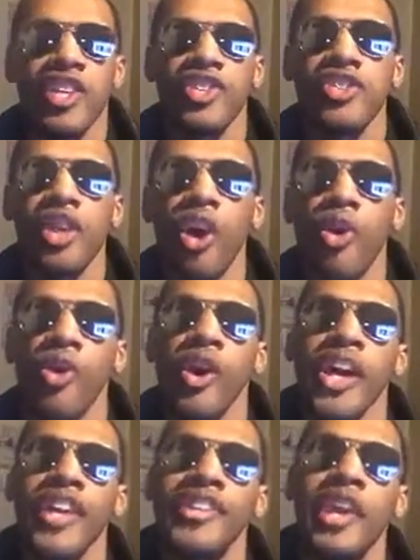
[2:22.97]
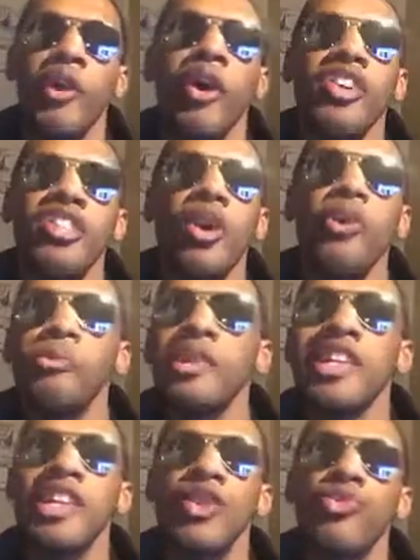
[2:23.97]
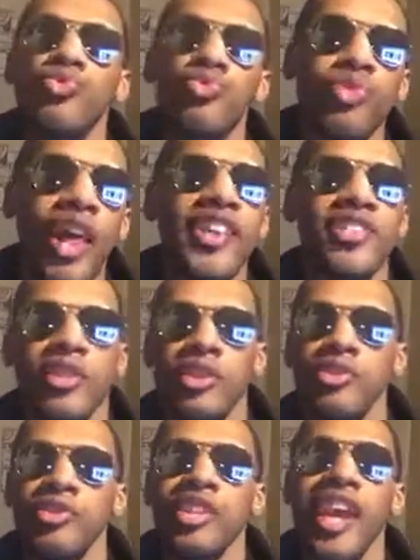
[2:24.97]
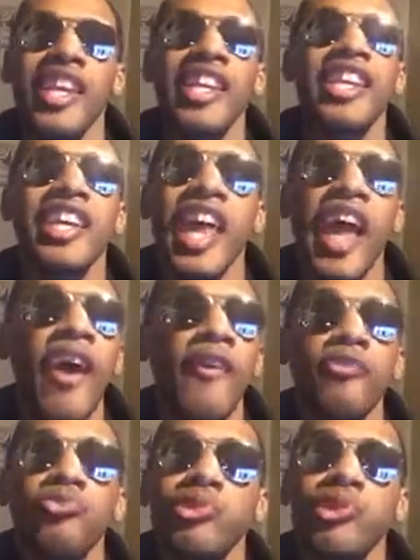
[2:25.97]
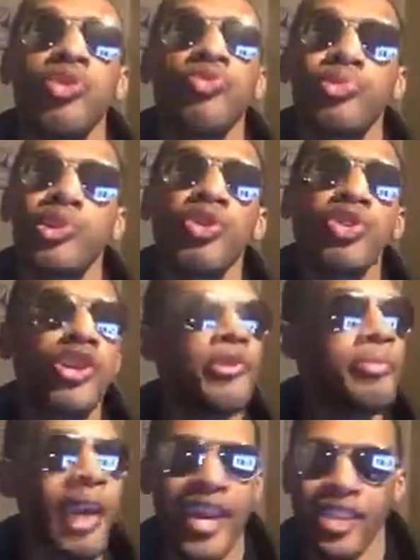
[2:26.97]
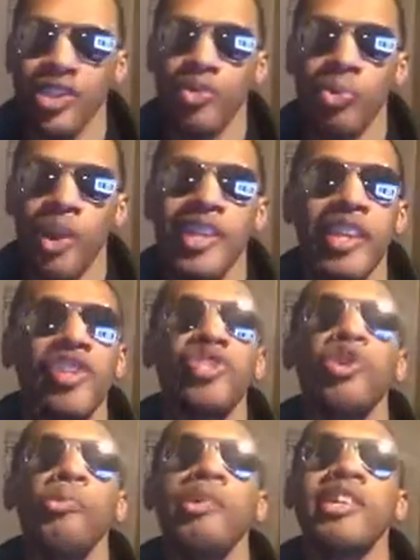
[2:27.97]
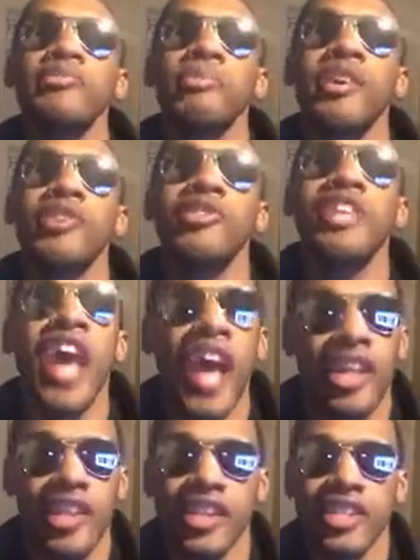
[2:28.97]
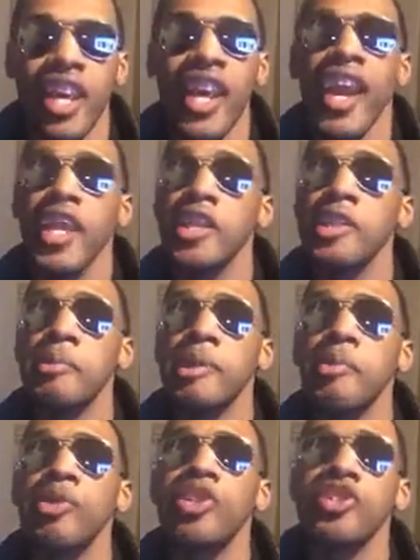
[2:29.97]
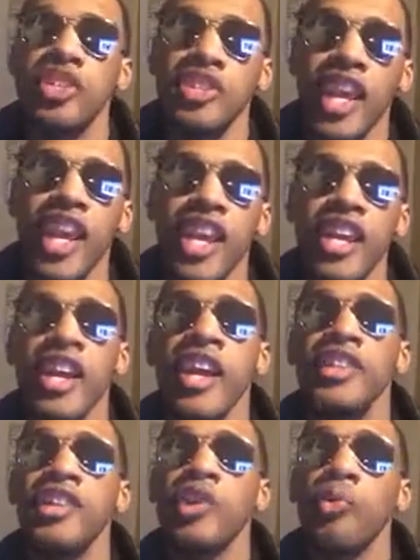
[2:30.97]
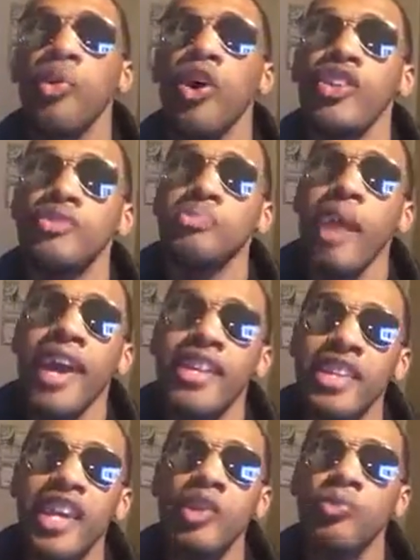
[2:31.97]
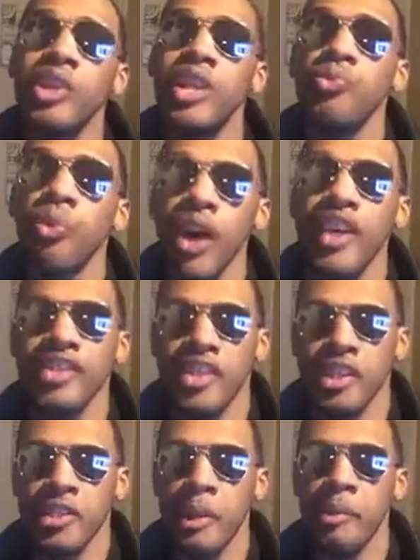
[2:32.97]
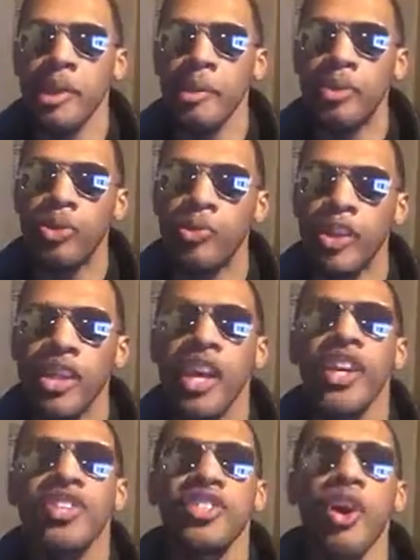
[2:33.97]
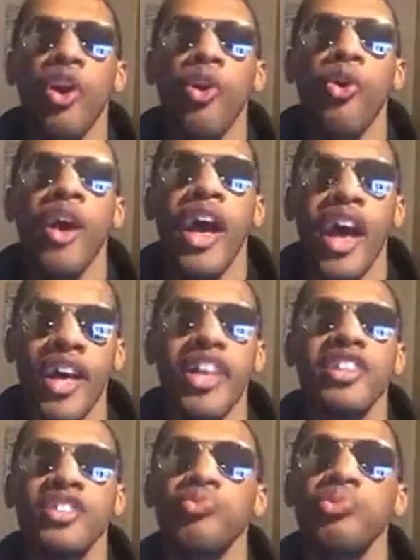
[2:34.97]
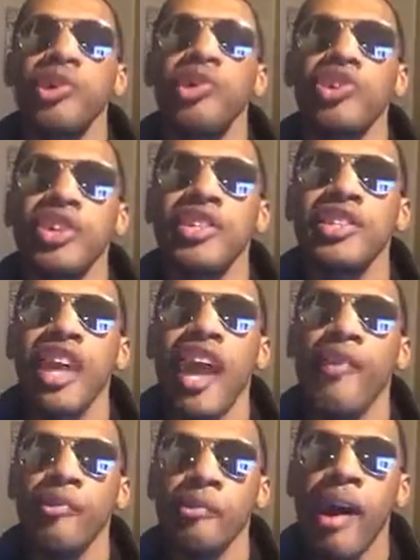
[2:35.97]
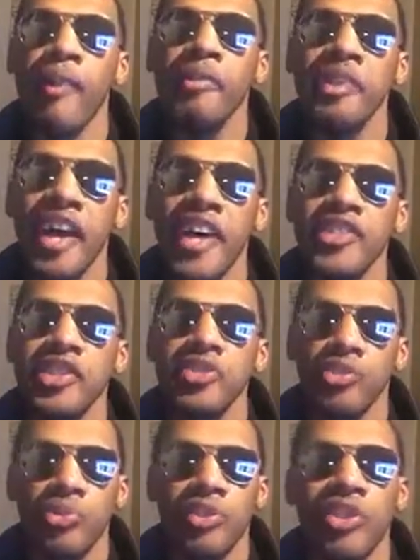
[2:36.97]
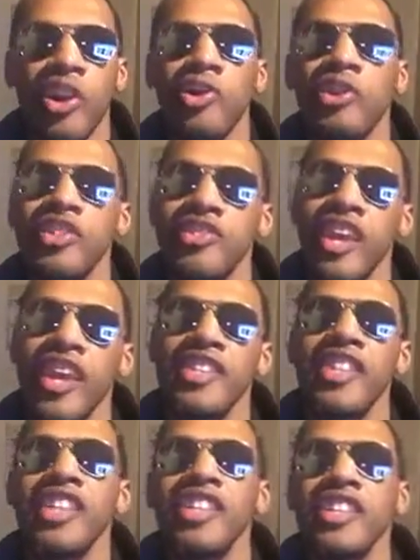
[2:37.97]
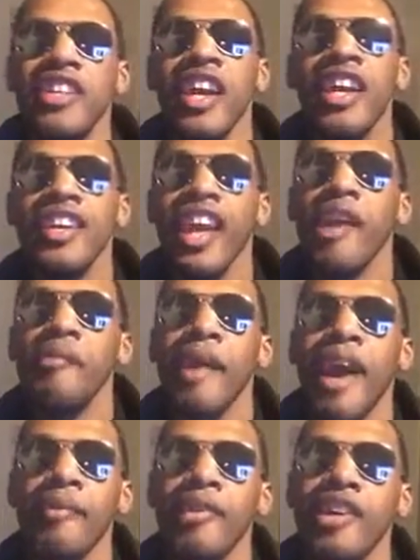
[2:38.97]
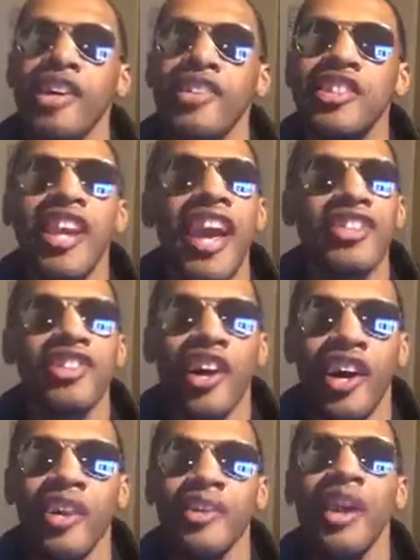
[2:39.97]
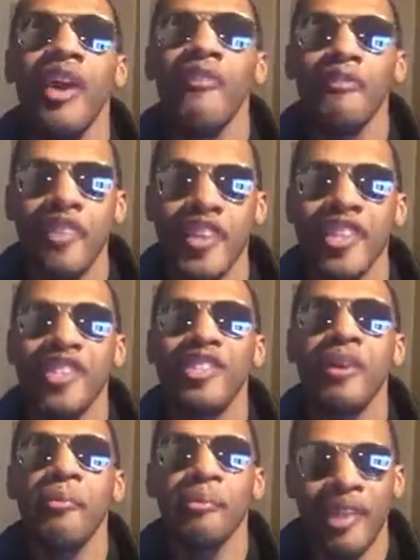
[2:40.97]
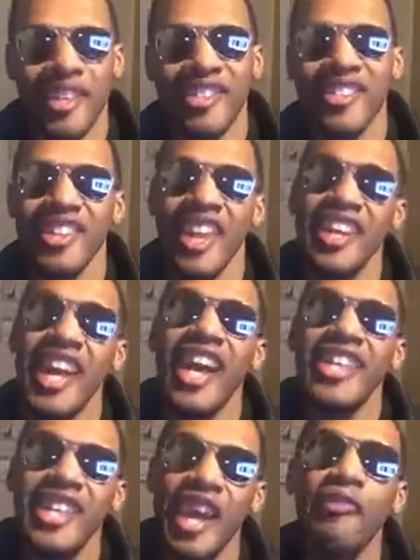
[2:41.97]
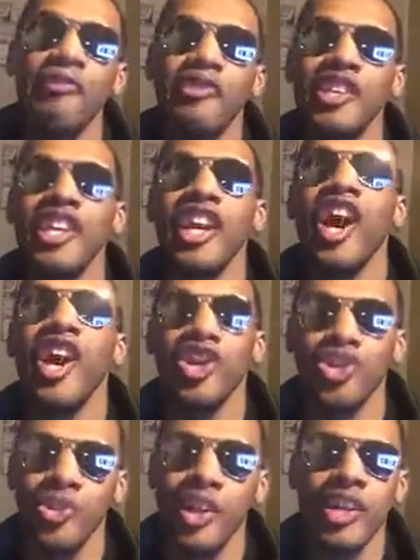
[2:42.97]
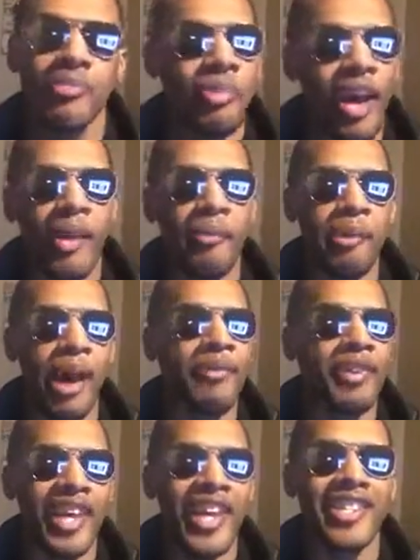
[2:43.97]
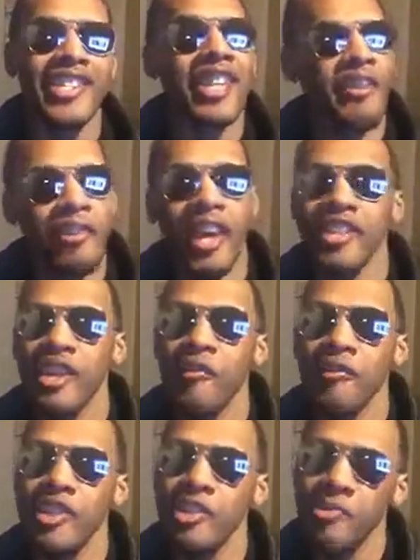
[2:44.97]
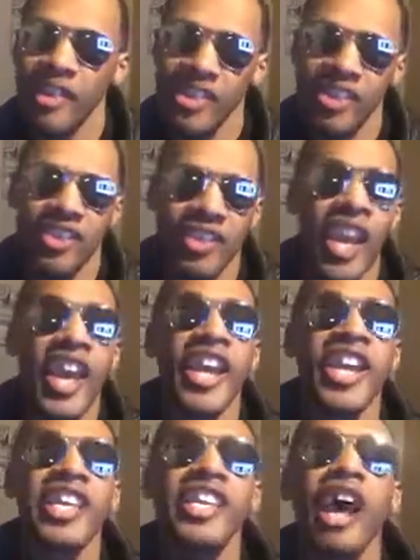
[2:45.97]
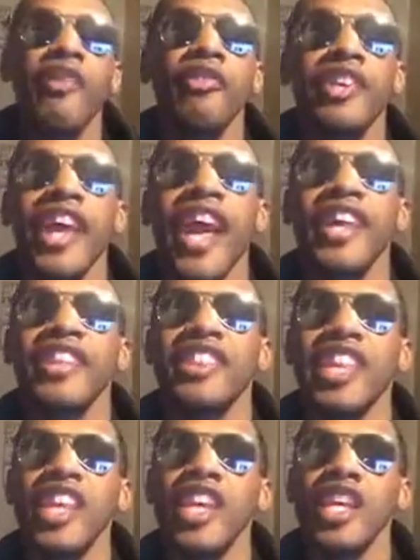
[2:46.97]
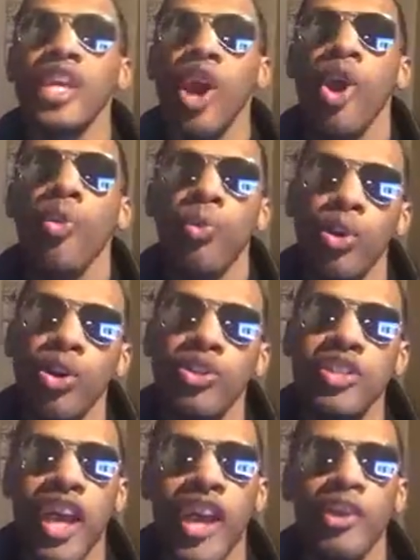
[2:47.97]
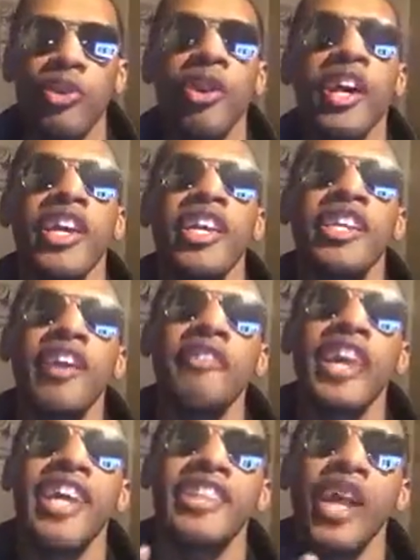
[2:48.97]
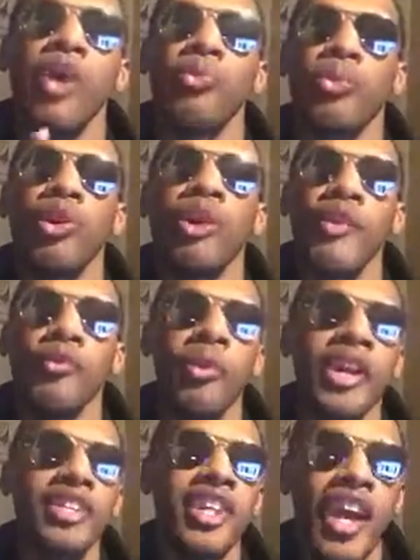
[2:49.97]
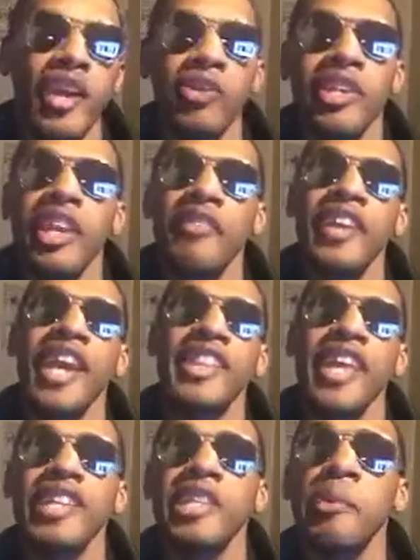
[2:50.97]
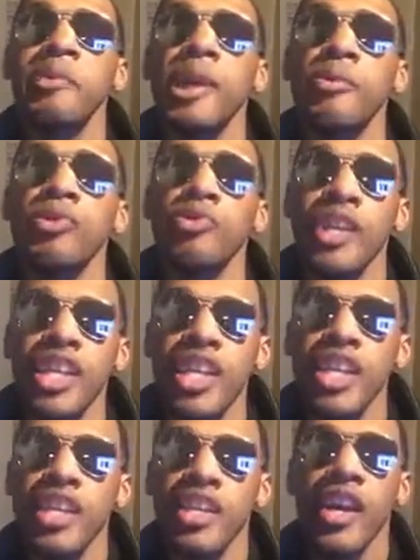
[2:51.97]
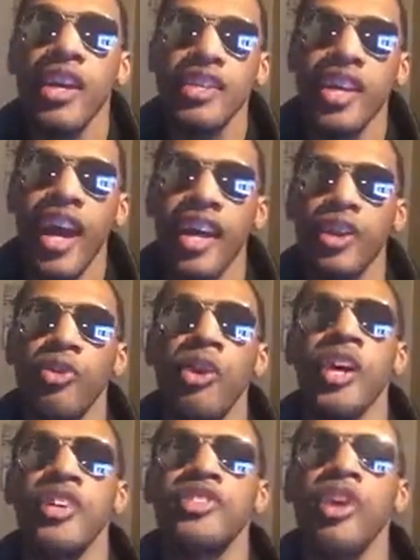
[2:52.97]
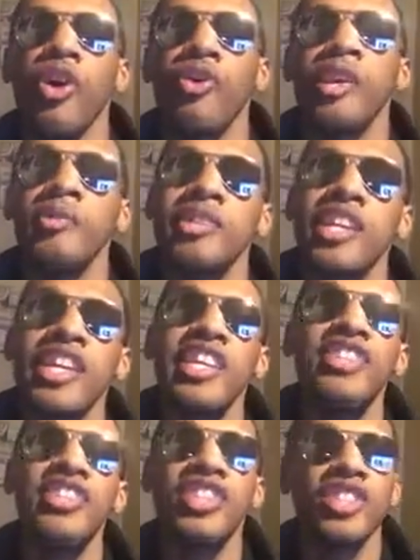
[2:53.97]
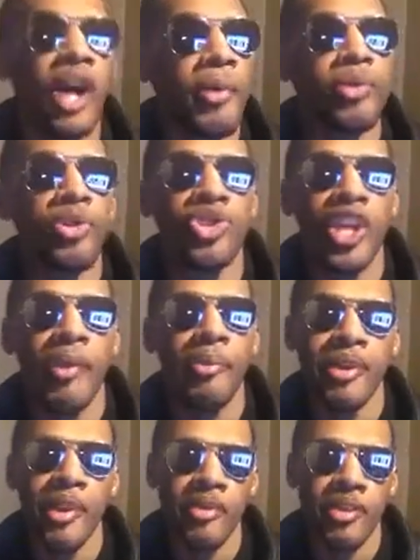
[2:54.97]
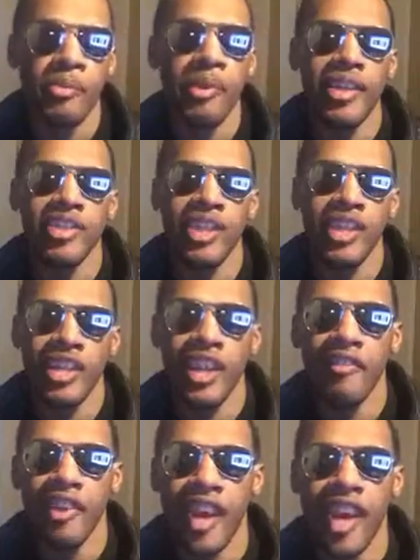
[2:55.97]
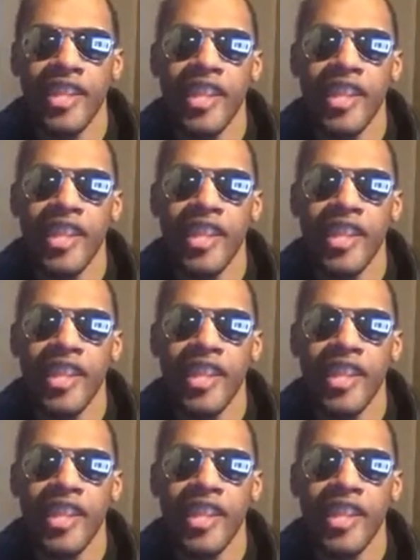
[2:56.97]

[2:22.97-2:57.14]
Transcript: So there are so many wrestlers that he can have real, real good matches with. There's so much better talent in the WWE today than it was back then when he was in the WWE. So it's a real good time for Bobby Lashley to return. He says he came back because he has unfinished business, and I definitely agree. Bobby Lashley definitely has unfinished business. He never got the world title. He never got that world heavyweight title. He never got that WWE title. So he was the ECW champion. That was the biggest thing he ever had.